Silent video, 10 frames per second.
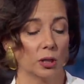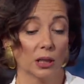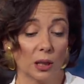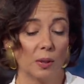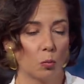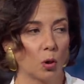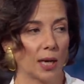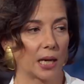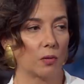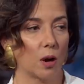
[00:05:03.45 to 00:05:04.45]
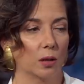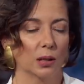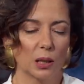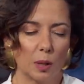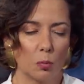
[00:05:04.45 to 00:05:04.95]
a little bit more like Iran, a
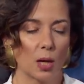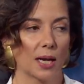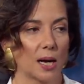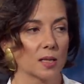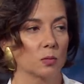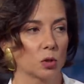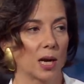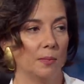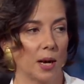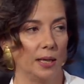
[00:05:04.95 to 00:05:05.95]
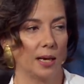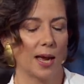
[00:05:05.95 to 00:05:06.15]
little bit more like Qasem Soleimani.